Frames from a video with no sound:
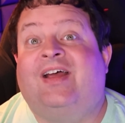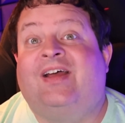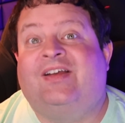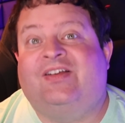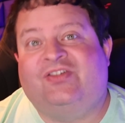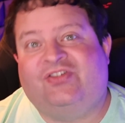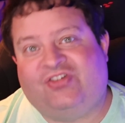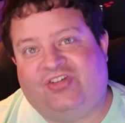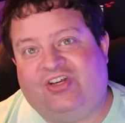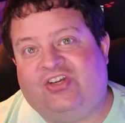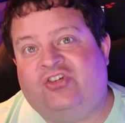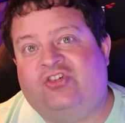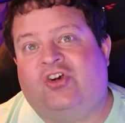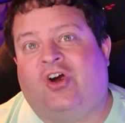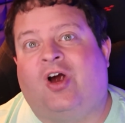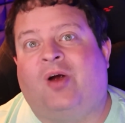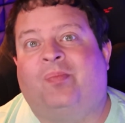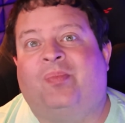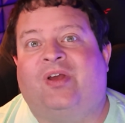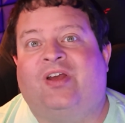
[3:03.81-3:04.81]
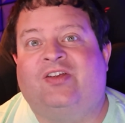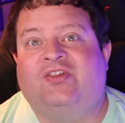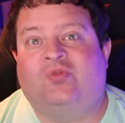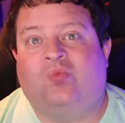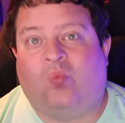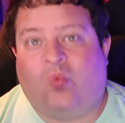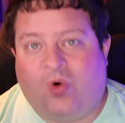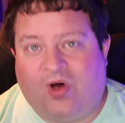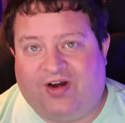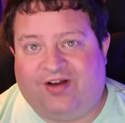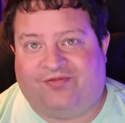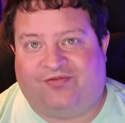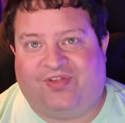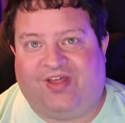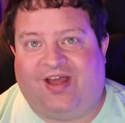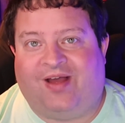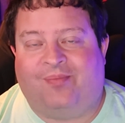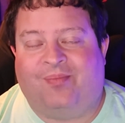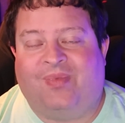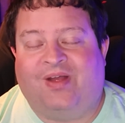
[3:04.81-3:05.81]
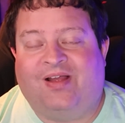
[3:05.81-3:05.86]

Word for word: C sharp is one of them,